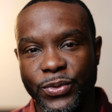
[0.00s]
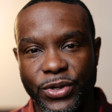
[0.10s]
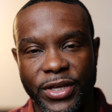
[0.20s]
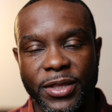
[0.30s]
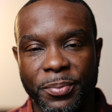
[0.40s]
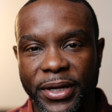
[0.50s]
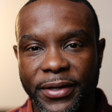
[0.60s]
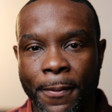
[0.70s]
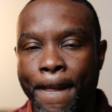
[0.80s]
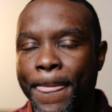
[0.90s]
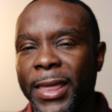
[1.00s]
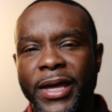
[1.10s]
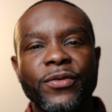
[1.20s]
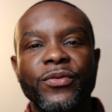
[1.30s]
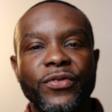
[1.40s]
where you hit the button and
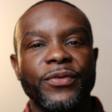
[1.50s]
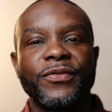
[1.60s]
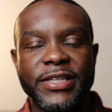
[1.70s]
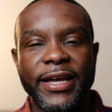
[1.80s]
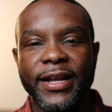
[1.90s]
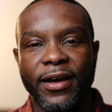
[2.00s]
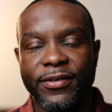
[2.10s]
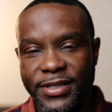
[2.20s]
it will say it out.